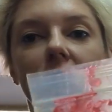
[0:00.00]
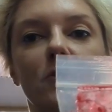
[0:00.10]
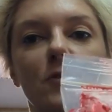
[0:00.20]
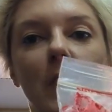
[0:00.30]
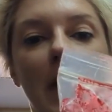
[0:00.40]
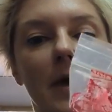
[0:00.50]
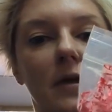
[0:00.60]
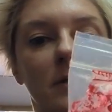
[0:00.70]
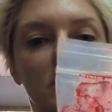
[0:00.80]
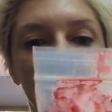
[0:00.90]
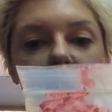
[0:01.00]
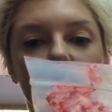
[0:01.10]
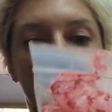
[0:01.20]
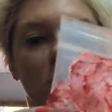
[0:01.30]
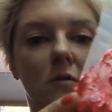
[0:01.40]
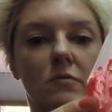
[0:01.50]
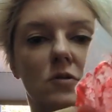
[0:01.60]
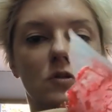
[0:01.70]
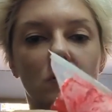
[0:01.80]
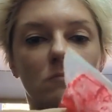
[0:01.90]
in a little bag, and this is like,
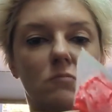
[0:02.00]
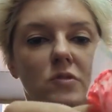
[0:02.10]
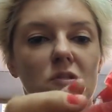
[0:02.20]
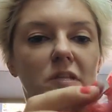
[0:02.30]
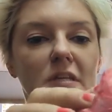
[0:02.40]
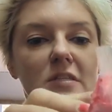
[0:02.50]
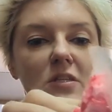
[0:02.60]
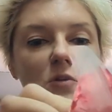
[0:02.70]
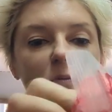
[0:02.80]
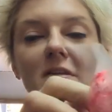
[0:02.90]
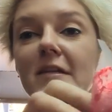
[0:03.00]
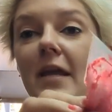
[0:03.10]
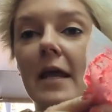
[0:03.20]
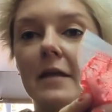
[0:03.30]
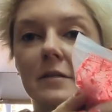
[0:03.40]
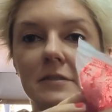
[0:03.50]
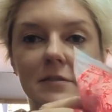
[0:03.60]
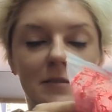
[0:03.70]
we just like squeeze it in.